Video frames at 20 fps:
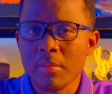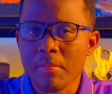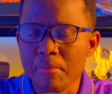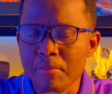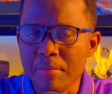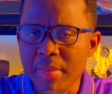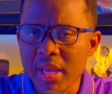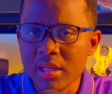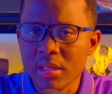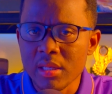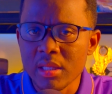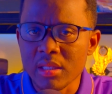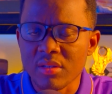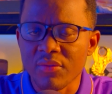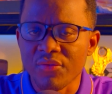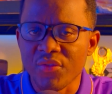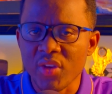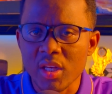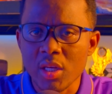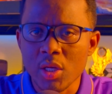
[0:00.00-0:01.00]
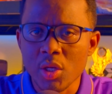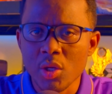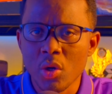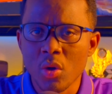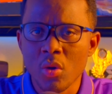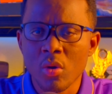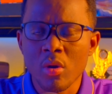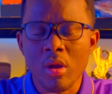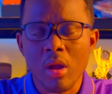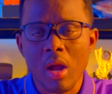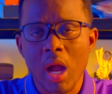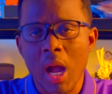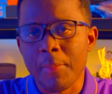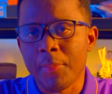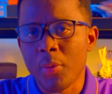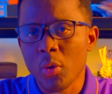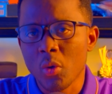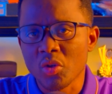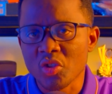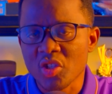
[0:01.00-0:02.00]
made this video
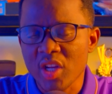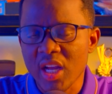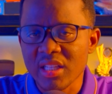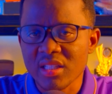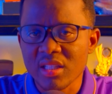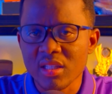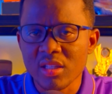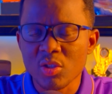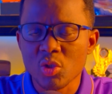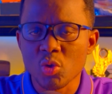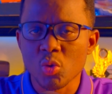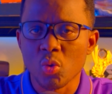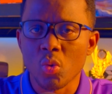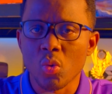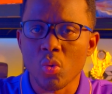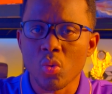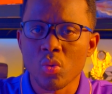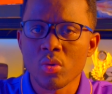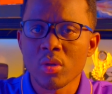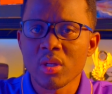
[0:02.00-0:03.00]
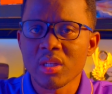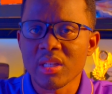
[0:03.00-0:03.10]
apologizing to